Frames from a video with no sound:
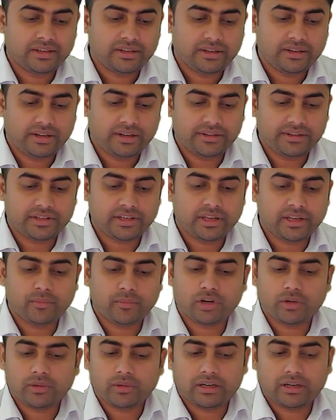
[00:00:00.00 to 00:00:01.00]
It is an
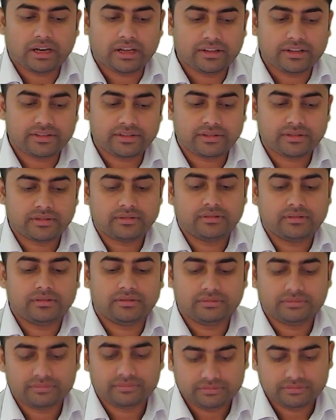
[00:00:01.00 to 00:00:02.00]
immutable class.
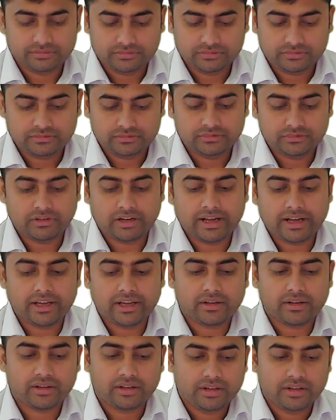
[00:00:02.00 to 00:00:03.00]

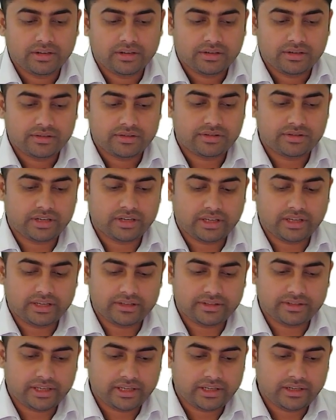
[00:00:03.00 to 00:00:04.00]
Why? String
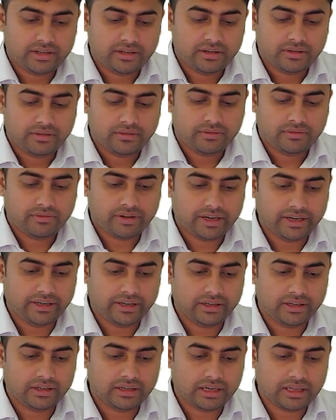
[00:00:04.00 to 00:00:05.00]
is a
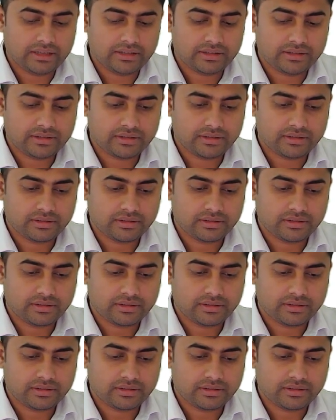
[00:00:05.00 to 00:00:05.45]
final class.